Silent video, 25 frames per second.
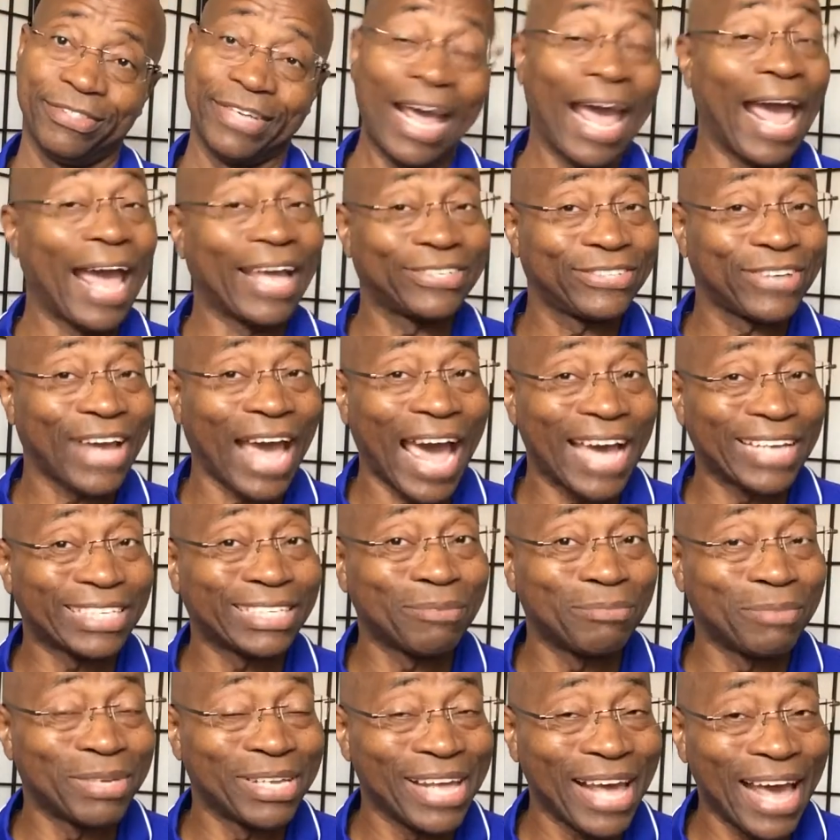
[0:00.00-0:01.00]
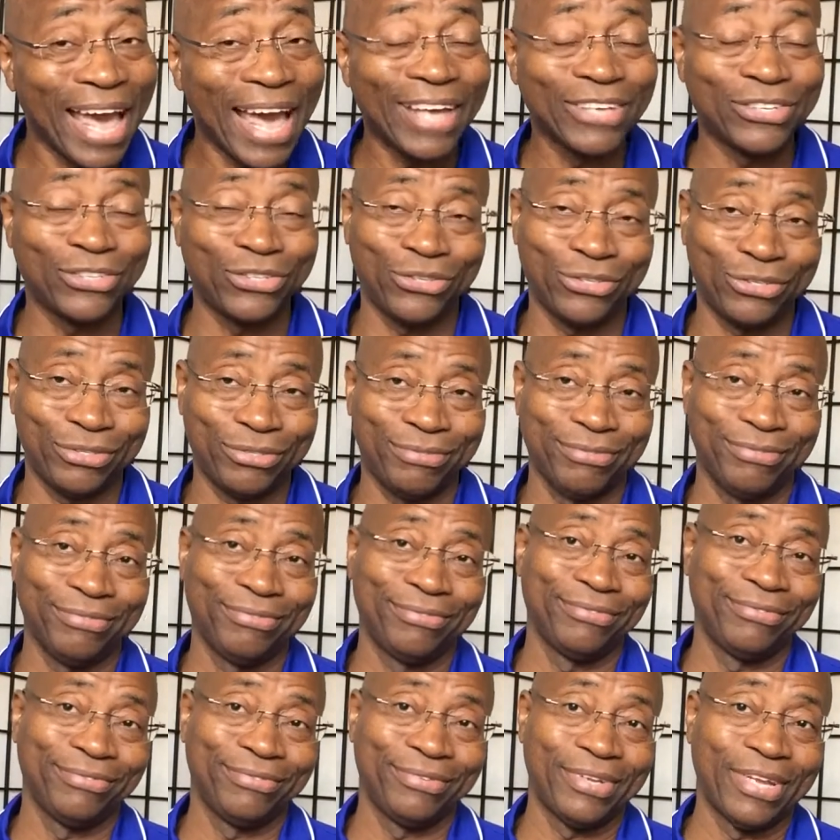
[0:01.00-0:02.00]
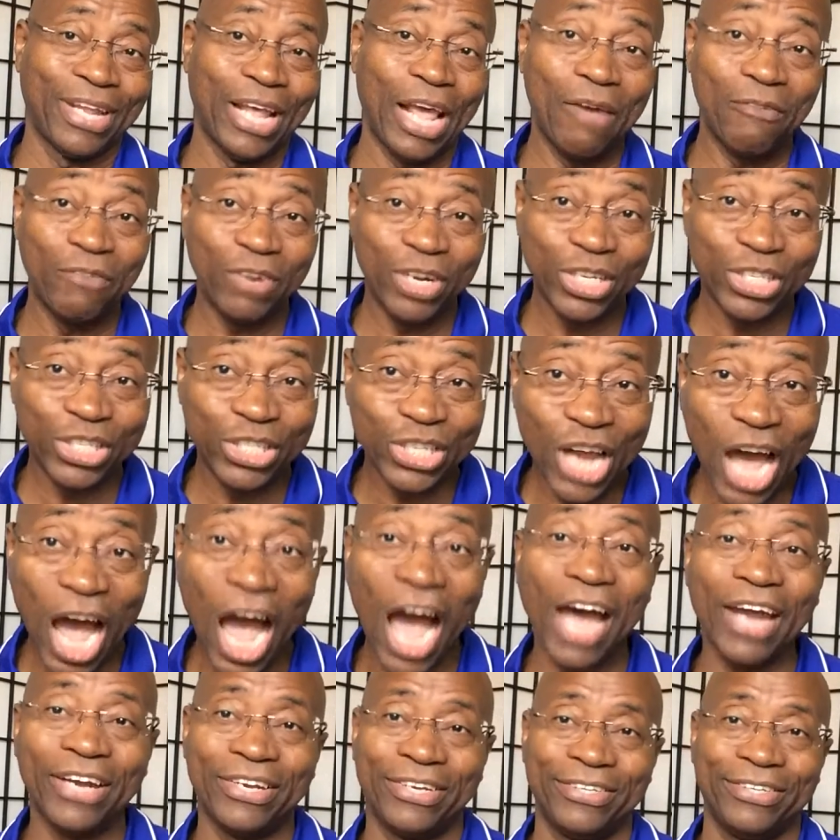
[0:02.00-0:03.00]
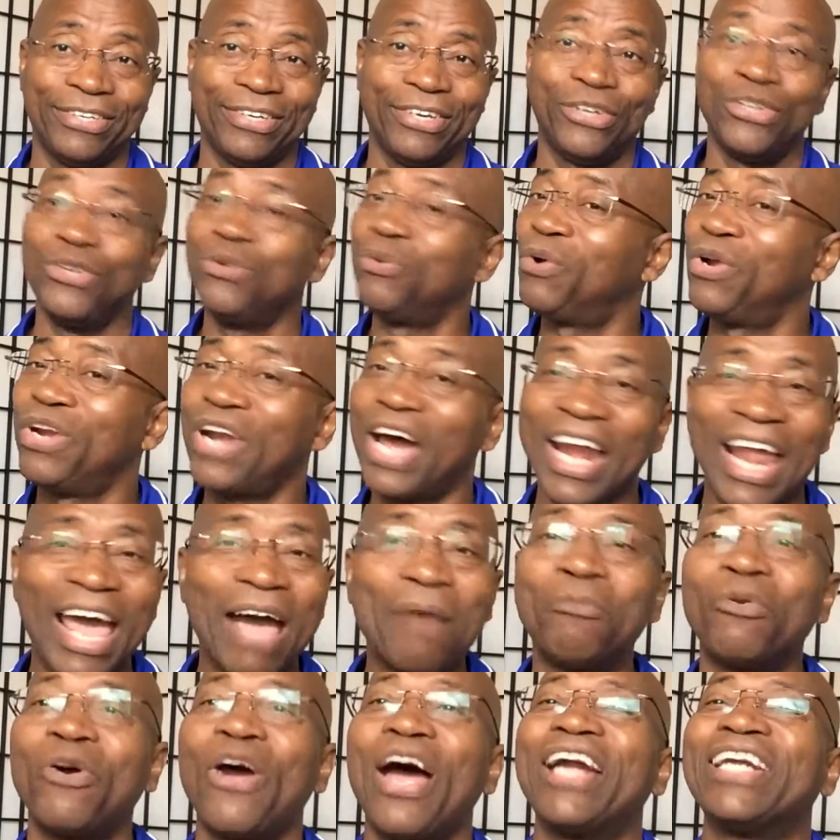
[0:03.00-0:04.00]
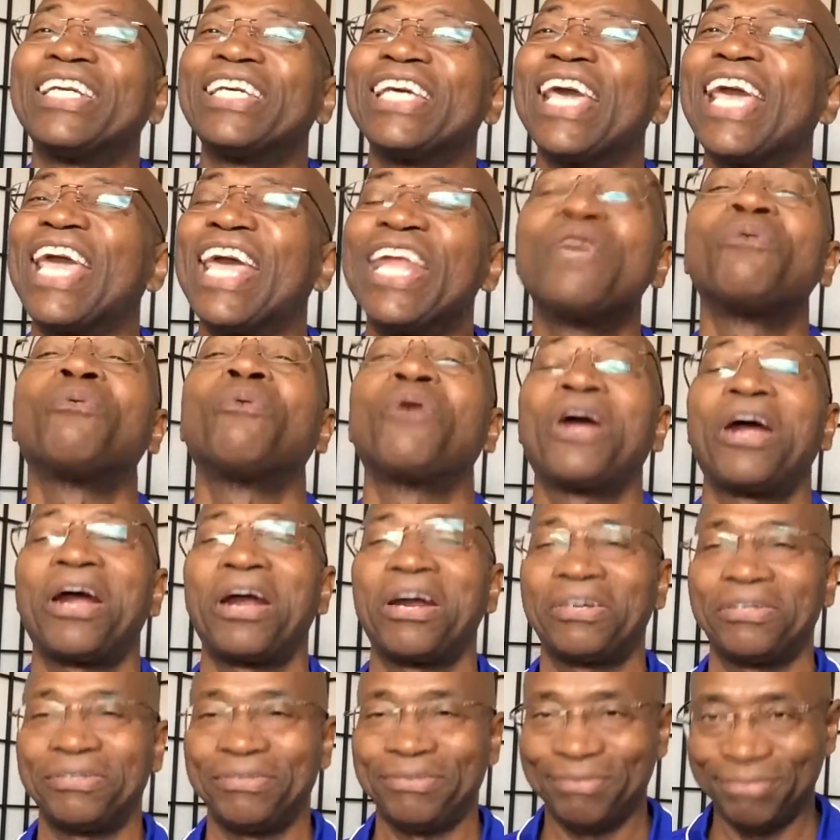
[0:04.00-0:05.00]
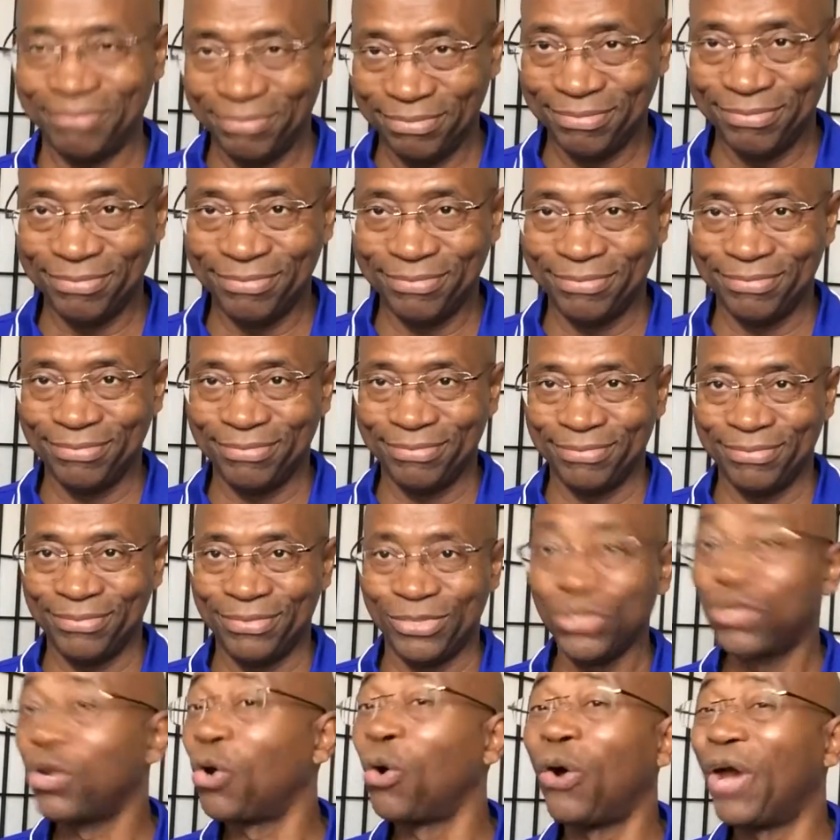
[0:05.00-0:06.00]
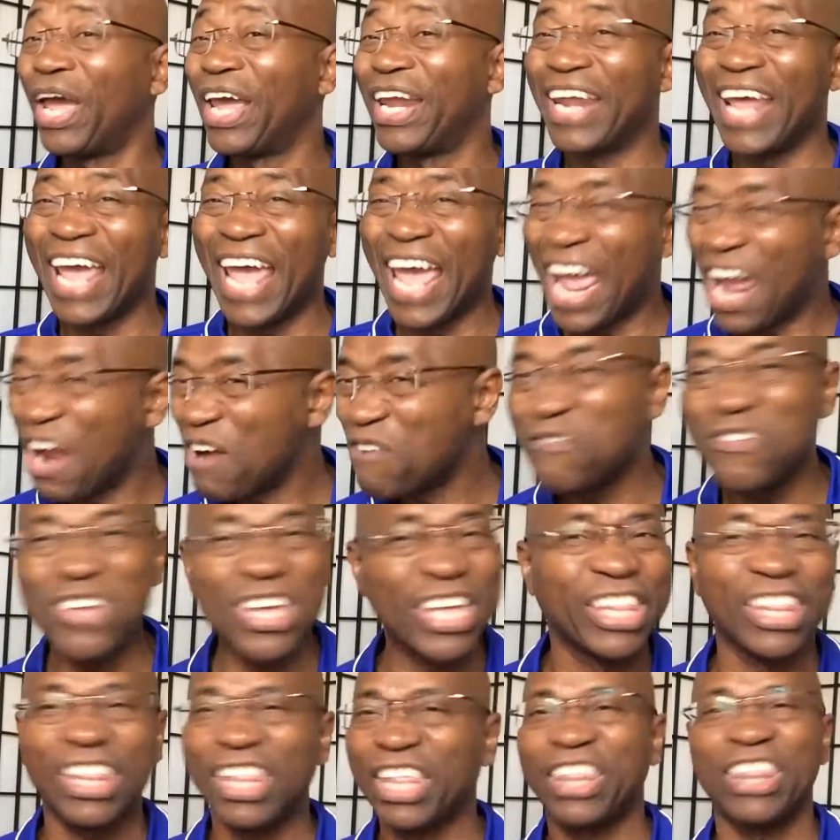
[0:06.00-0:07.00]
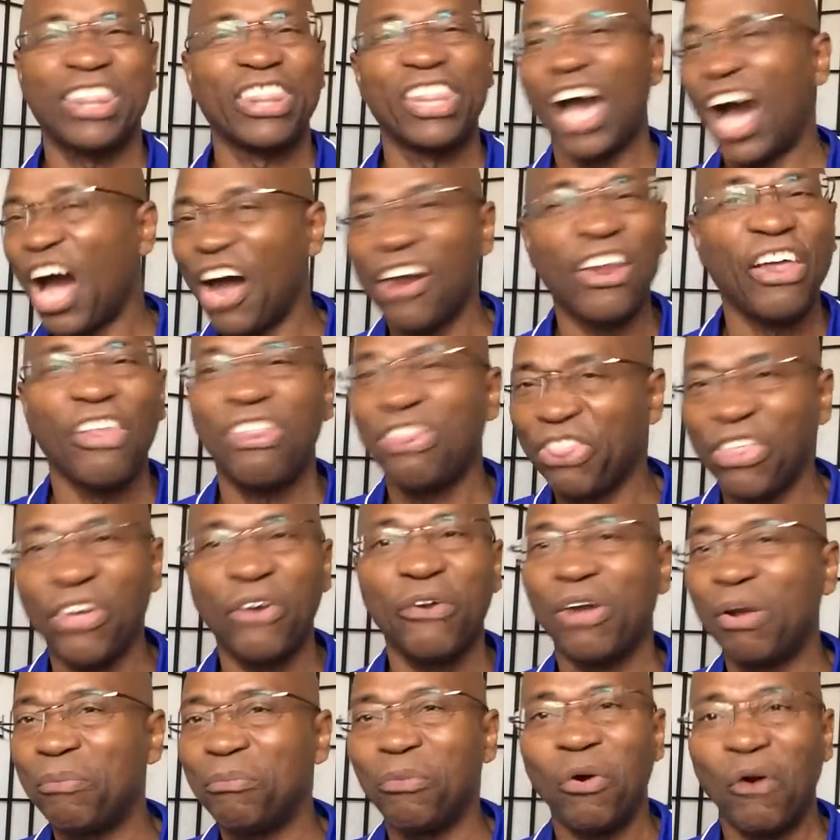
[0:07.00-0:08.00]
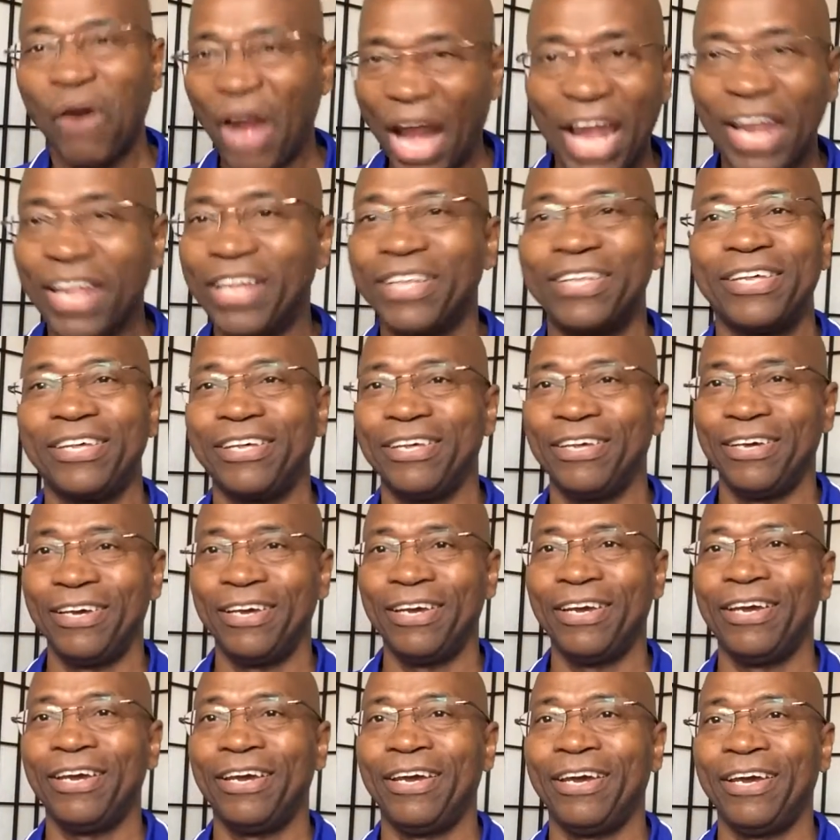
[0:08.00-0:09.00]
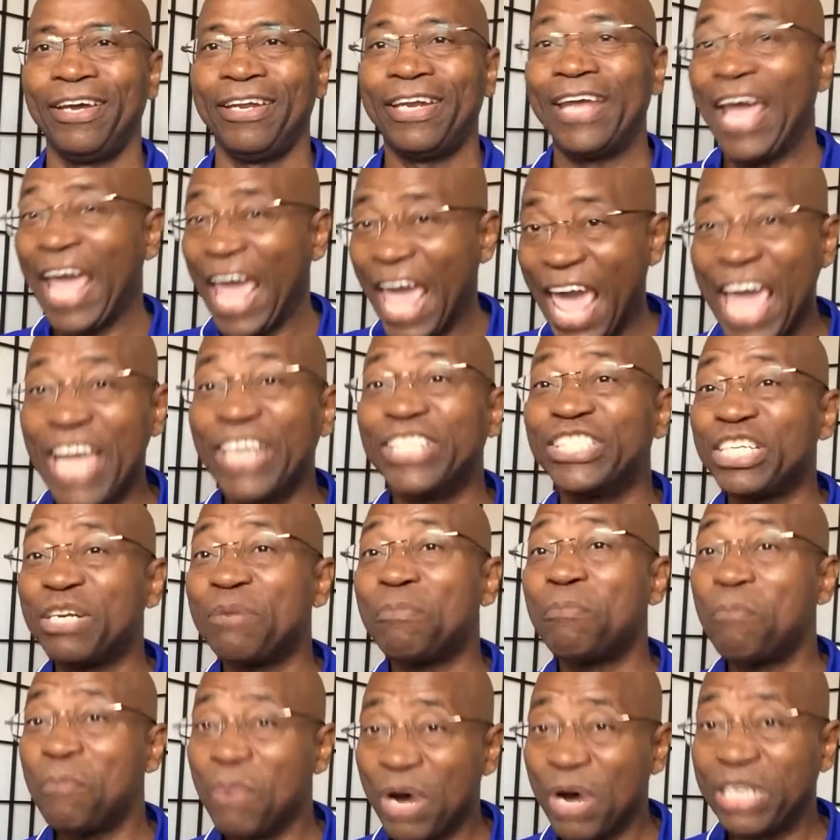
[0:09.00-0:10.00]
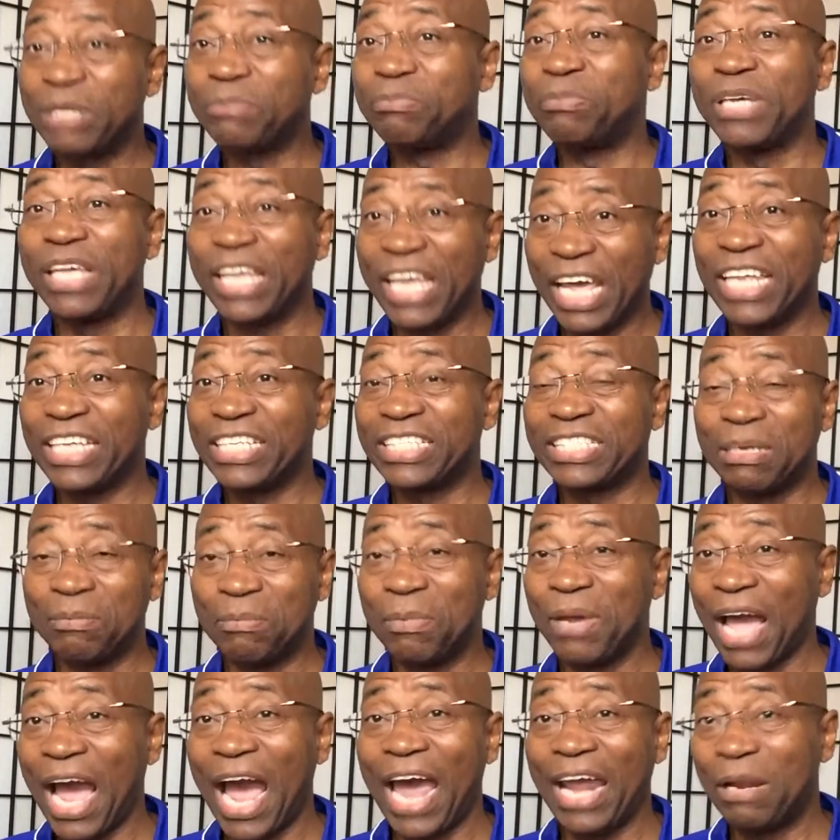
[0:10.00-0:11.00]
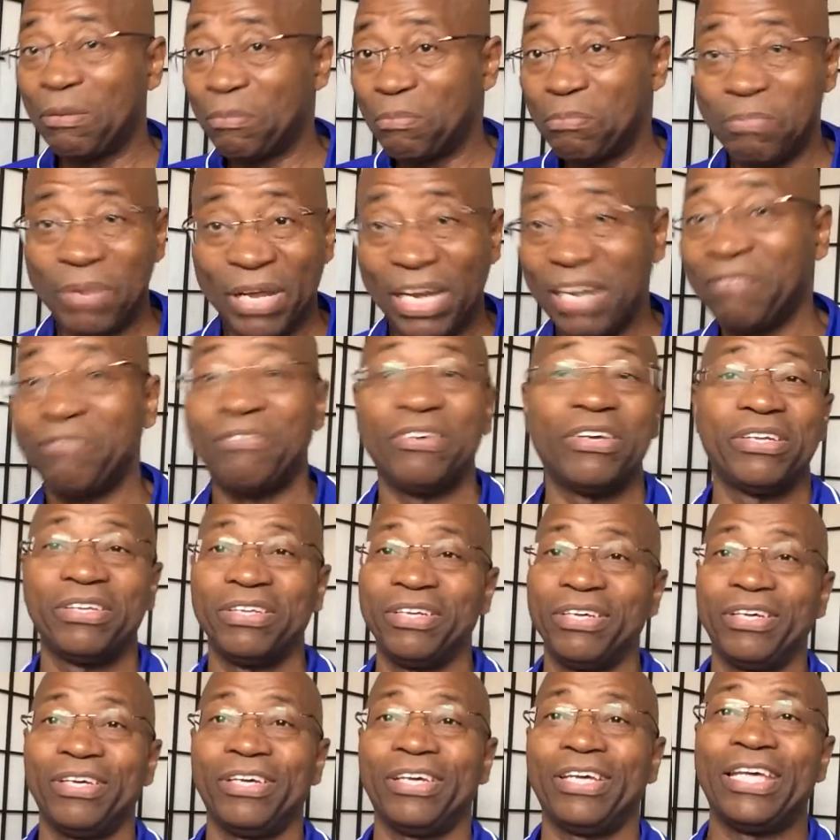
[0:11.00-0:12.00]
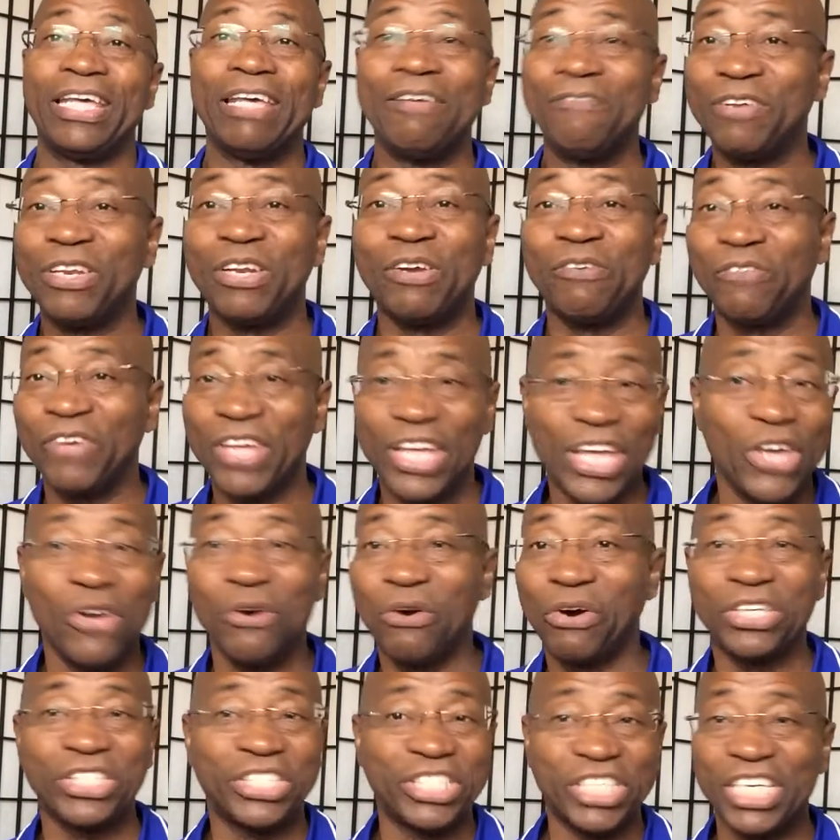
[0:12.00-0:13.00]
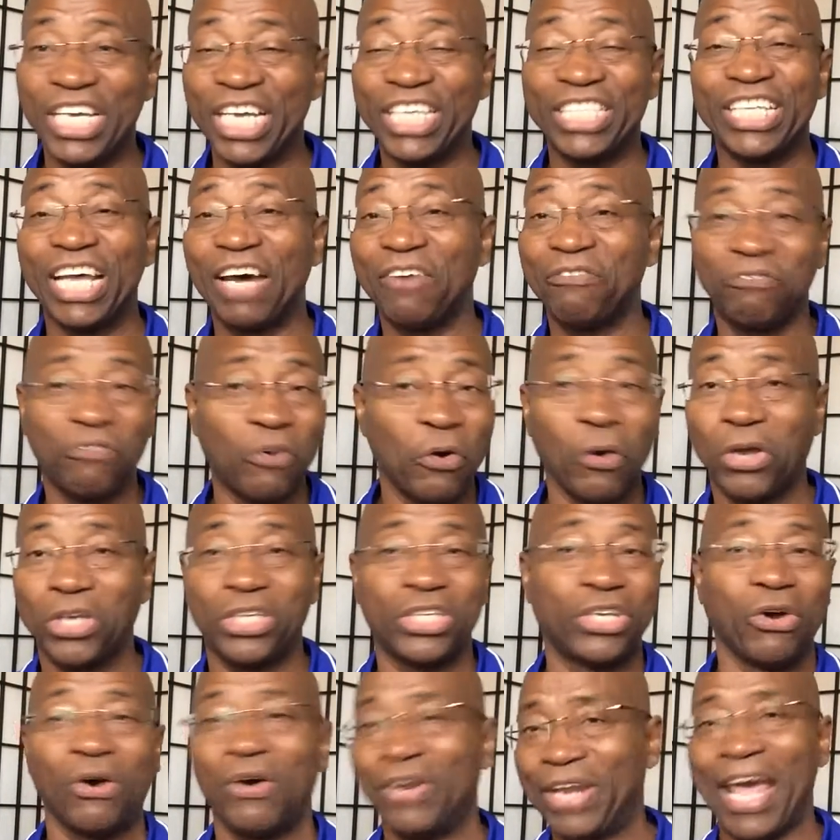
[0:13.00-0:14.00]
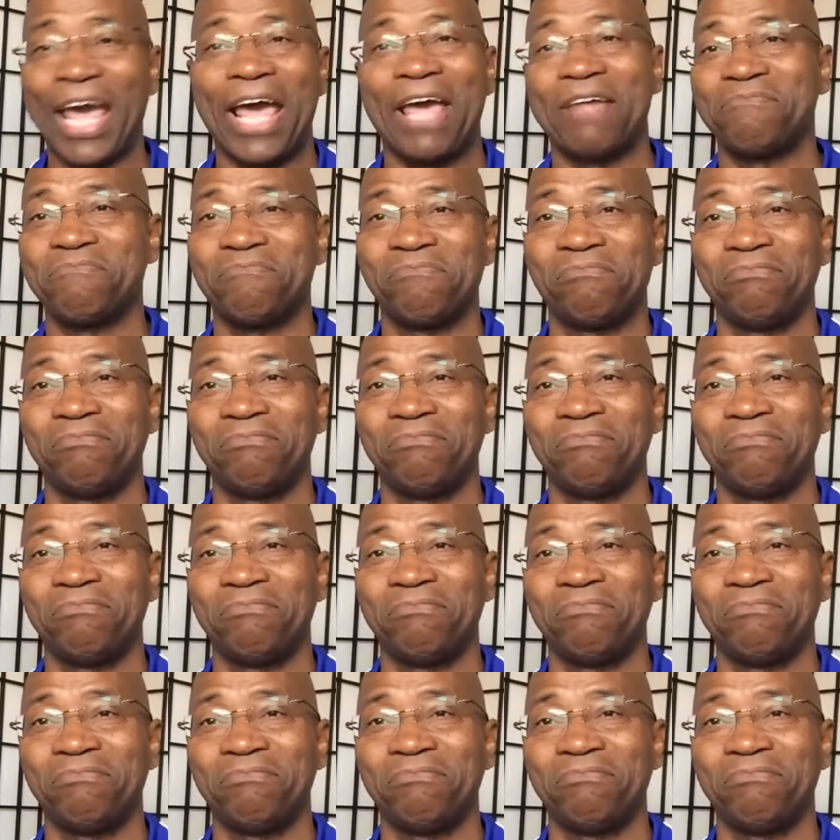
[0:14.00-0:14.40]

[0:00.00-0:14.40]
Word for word: the answer has to be yes if it is not, you will not have morality anywhere. So, in every other theory of morality, the agent must be getting some kind of benefit, even if he or she is not focusing on that.